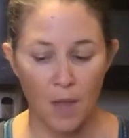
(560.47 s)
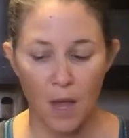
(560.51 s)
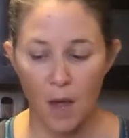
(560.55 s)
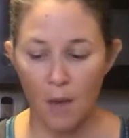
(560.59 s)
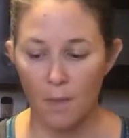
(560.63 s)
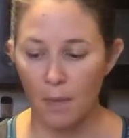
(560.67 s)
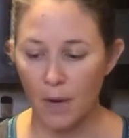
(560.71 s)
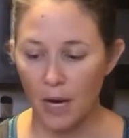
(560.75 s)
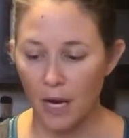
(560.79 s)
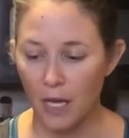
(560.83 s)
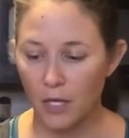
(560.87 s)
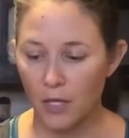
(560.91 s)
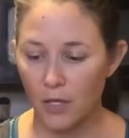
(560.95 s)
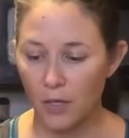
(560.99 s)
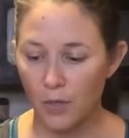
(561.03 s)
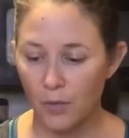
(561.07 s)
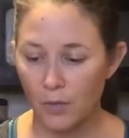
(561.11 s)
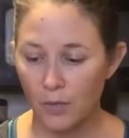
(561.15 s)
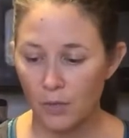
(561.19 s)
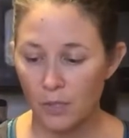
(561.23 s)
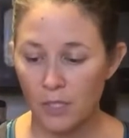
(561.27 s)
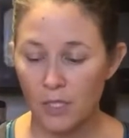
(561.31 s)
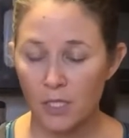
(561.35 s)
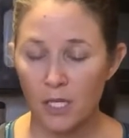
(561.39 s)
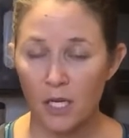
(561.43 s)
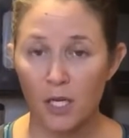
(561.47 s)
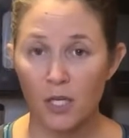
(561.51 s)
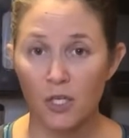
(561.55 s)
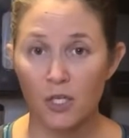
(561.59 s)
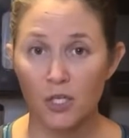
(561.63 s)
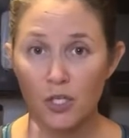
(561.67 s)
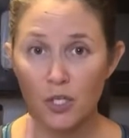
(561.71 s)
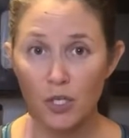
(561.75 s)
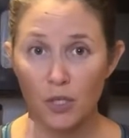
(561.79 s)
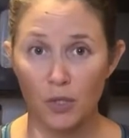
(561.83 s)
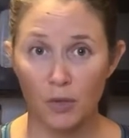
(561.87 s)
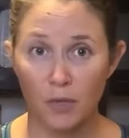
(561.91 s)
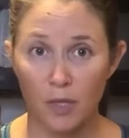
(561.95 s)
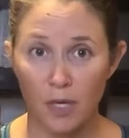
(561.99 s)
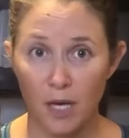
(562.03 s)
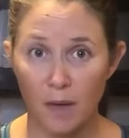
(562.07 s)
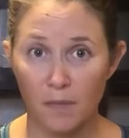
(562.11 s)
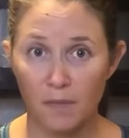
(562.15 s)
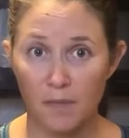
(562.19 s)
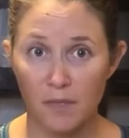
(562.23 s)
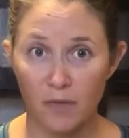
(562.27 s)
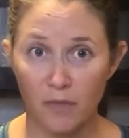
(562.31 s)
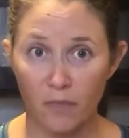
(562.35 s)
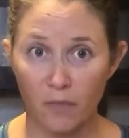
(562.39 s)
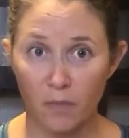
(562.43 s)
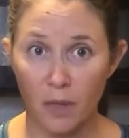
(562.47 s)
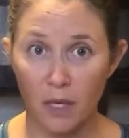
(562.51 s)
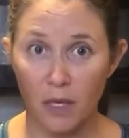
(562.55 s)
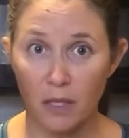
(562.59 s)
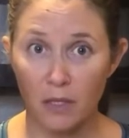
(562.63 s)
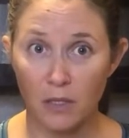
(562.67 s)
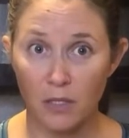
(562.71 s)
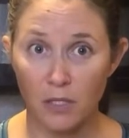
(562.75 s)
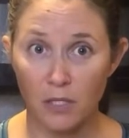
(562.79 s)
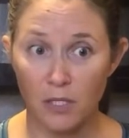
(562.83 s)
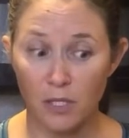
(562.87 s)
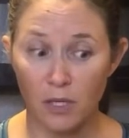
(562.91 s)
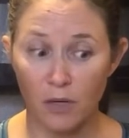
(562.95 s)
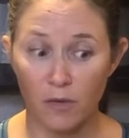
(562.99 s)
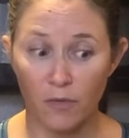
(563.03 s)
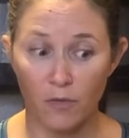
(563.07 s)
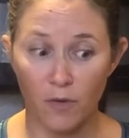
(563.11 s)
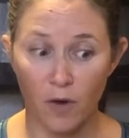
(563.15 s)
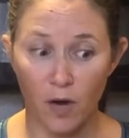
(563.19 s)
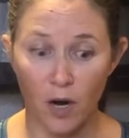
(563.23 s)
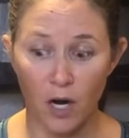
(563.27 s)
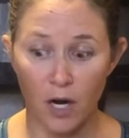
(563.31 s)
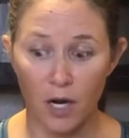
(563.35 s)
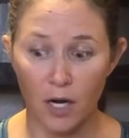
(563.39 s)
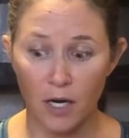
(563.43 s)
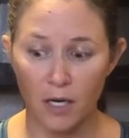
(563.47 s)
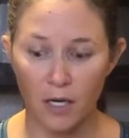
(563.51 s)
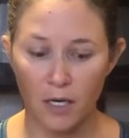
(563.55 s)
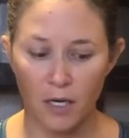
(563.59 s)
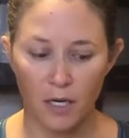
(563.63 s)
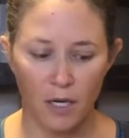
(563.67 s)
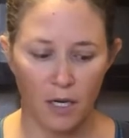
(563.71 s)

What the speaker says: But I used 2 cups of milk so far,